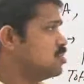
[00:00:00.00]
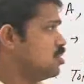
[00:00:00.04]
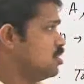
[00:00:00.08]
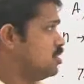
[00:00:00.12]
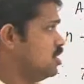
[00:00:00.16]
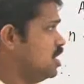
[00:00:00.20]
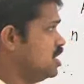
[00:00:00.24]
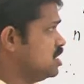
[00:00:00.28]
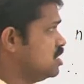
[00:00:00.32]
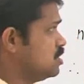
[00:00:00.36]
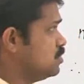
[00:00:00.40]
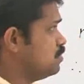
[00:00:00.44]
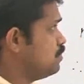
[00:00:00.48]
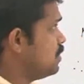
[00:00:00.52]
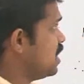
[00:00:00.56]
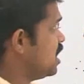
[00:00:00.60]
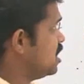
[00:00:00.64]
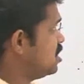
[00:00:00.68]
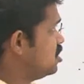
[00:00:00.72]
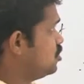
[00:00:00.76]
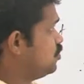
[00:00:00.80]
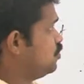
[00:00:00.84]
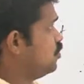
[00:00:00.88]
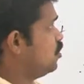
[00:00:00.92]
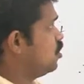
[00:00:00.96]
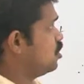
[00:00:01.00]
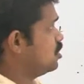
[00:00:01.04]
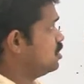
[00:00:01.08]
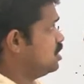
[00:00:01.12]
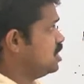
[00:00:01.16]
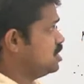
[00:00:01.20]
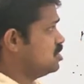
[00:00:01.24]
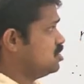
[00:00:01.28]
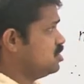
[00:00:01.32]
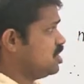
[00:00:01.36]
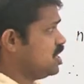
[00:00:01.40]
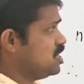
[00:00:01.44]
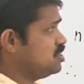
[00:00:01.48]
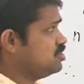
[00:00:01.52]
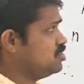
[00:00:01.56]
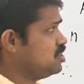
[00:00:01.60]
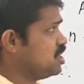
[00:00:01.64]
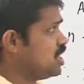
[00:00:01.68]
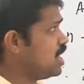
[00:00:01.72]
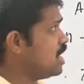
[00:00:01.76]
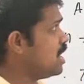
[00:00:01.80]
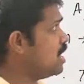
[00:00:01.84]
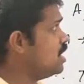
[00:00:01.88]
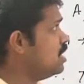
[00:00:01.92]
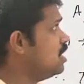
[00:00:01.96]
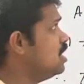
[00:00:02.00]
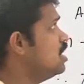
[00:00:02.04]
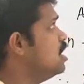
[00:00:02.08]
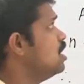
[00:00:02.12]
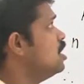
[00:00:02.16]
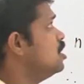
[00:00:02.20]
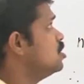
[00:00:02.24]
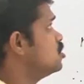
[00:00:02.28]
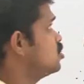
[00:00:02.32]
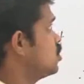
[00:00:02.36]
So this much for this session.